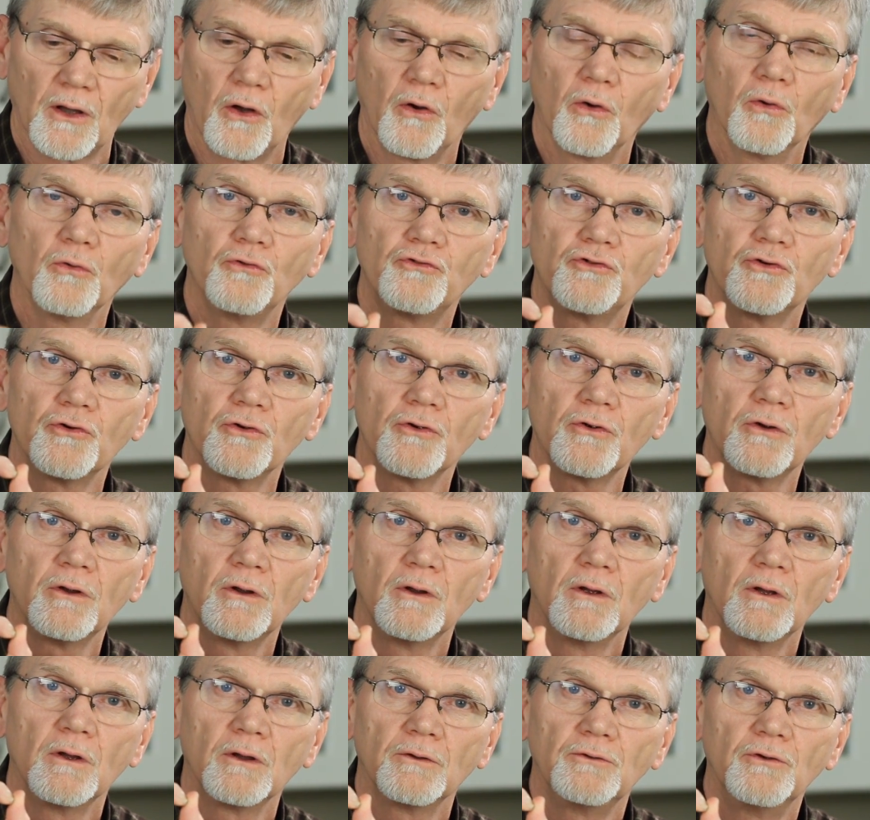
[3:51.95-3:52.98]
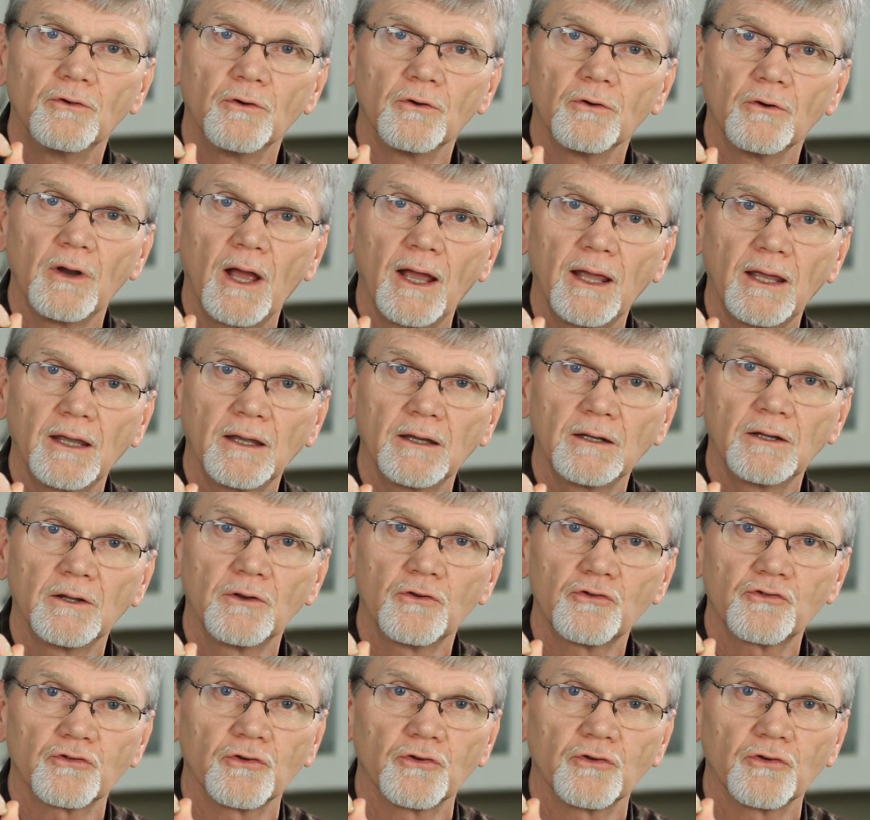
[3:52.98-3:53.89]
Hold your hand in a